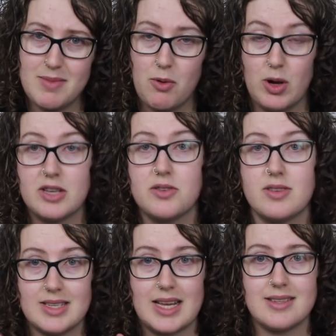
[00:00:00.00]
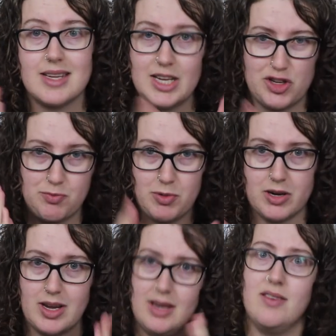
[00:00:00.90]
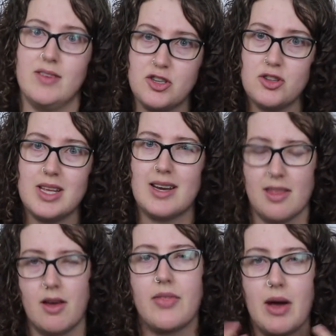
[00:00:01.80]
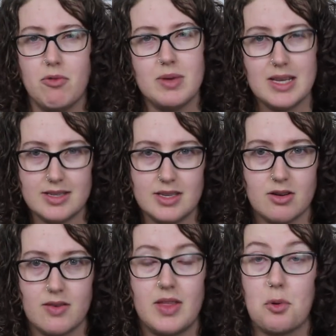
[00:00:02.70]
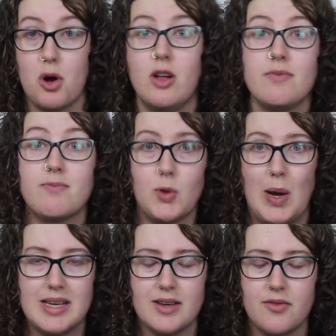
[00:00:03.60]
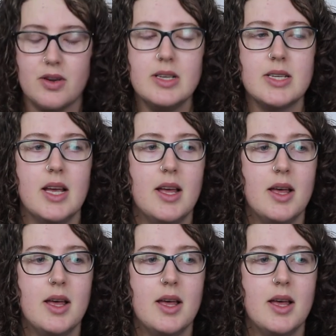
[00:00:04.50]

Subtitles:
I wanted to assess each book individually, and I thought that would be easier if they were all quite different.